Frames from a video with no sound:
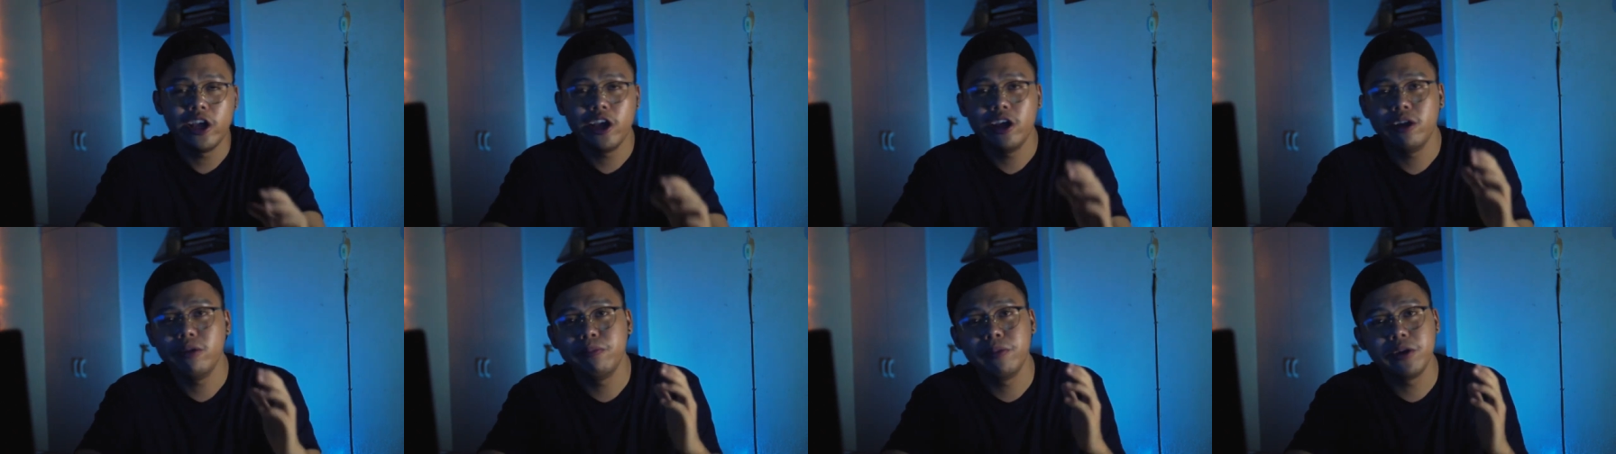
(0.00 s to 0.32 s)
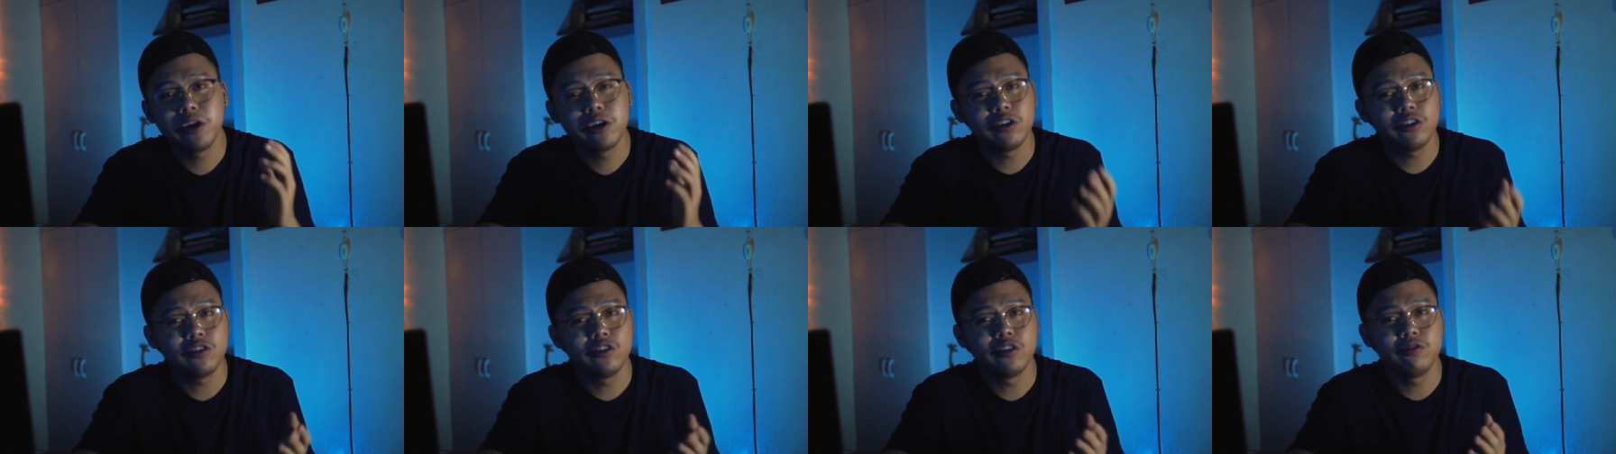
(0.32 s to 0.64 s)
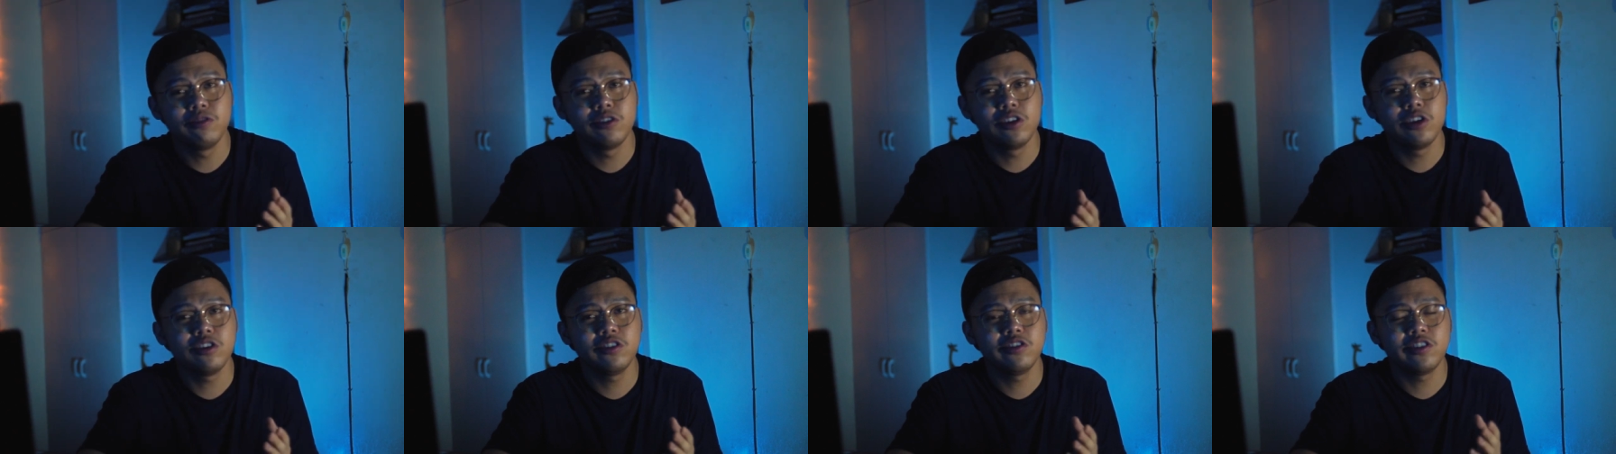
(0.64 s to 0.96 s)
And because
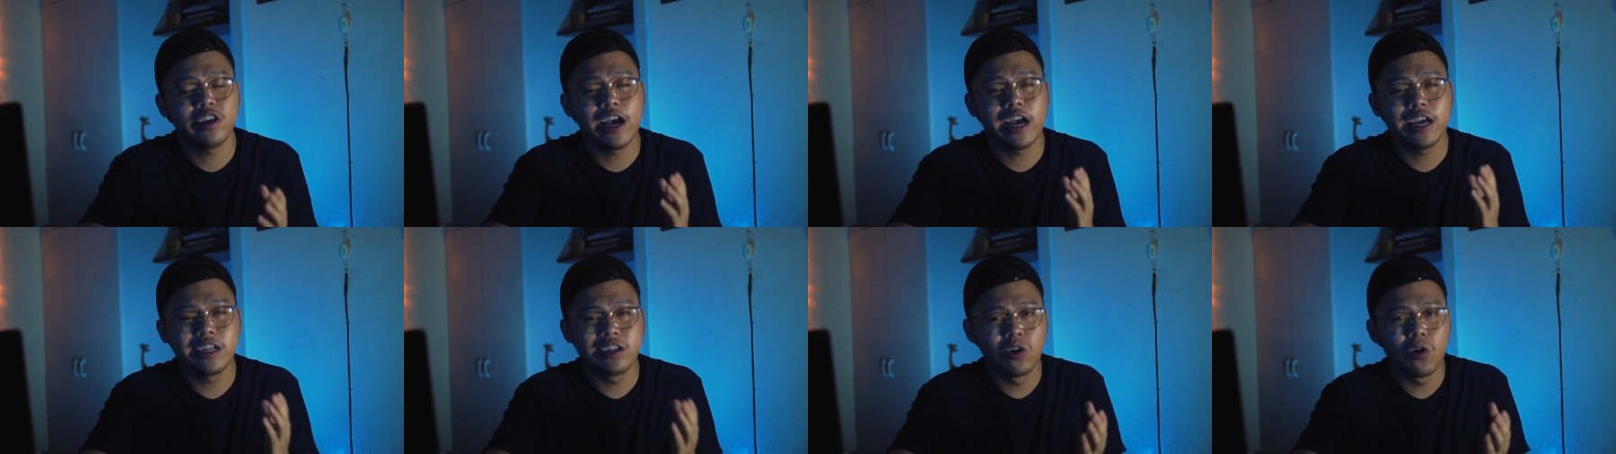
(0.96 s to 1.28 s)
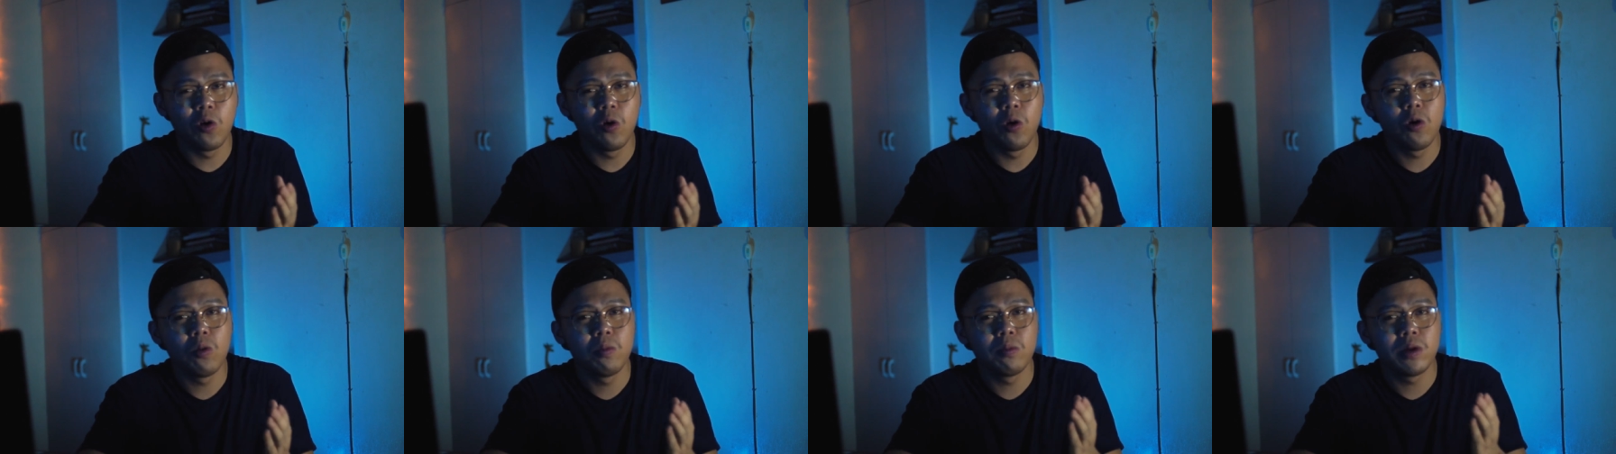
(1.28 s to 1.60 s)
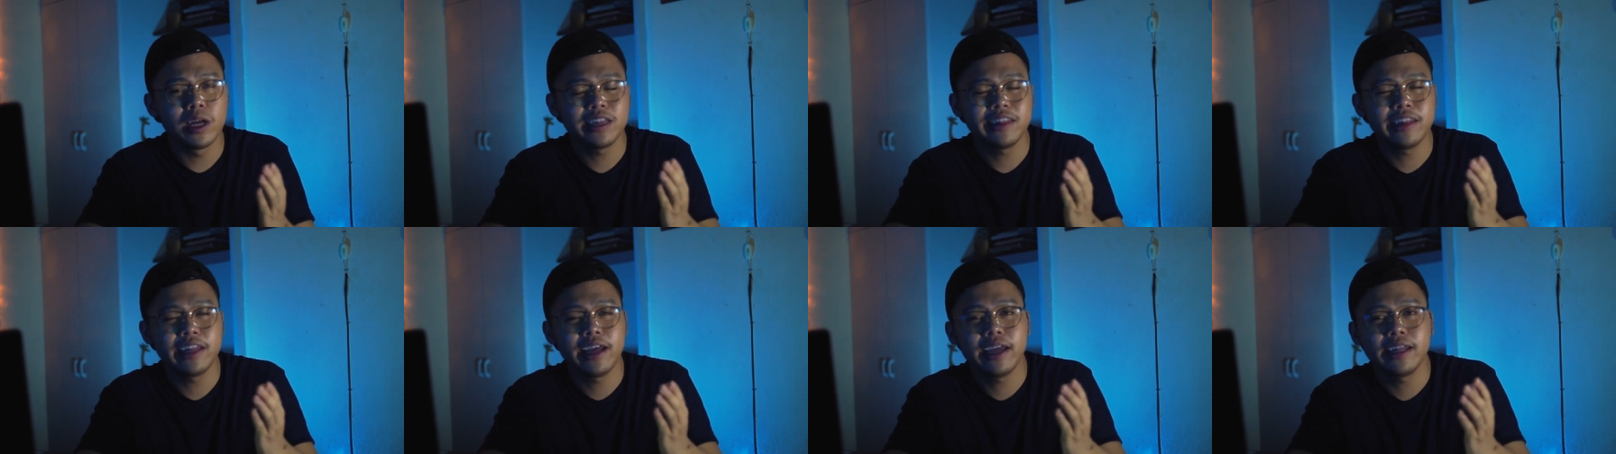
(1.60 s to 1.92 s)
of this, I'd go home
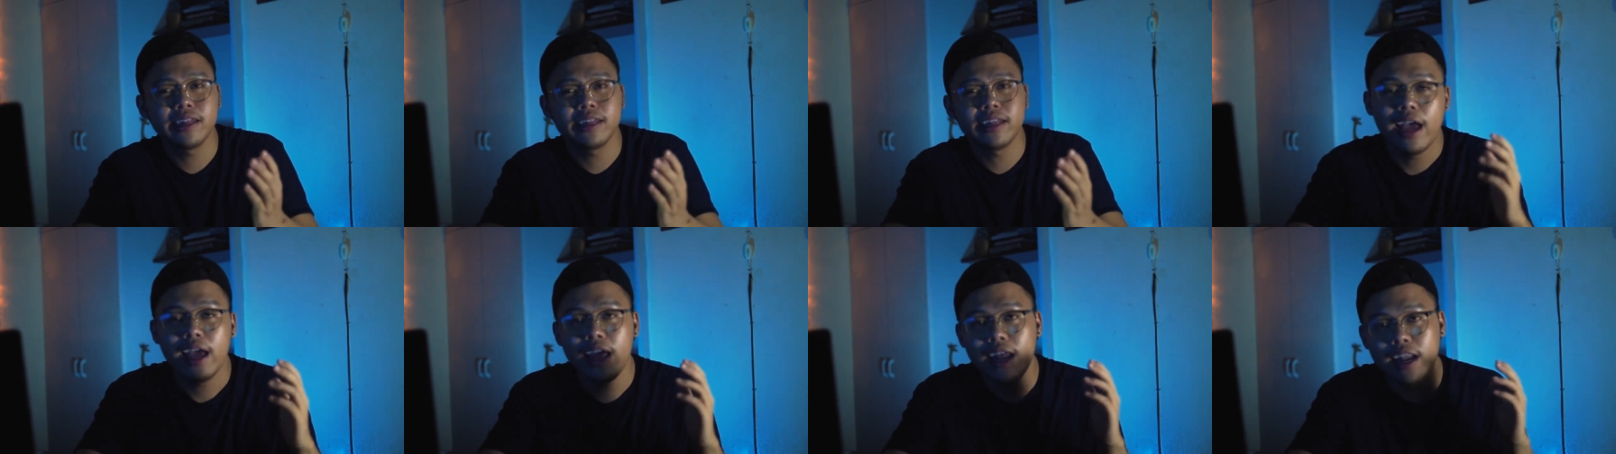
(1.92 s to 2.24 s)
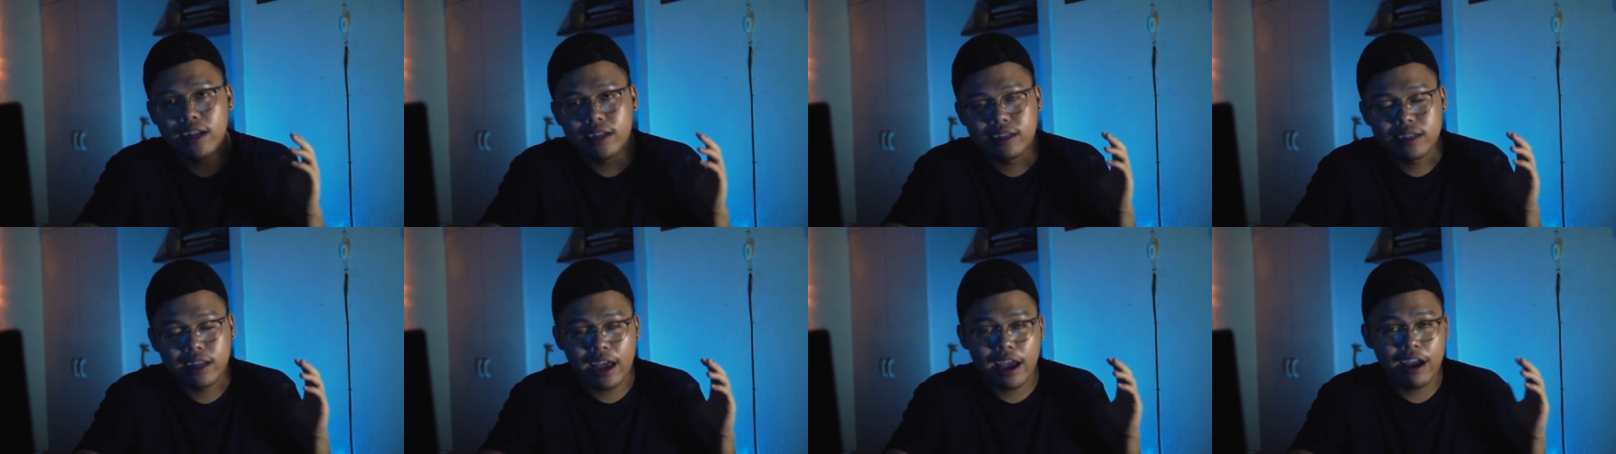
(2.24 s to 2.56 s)
at night and